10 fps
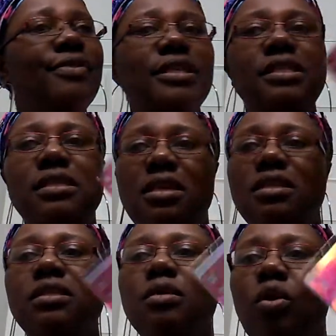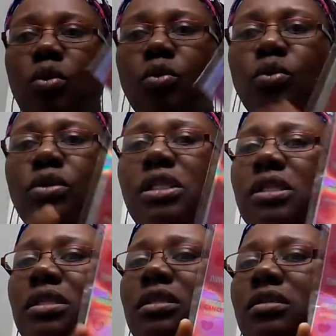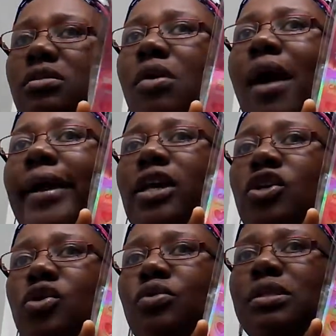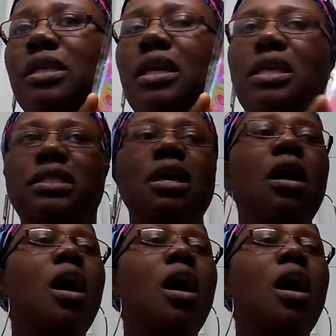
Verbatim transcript: this is cool. This is, you know, I can use these.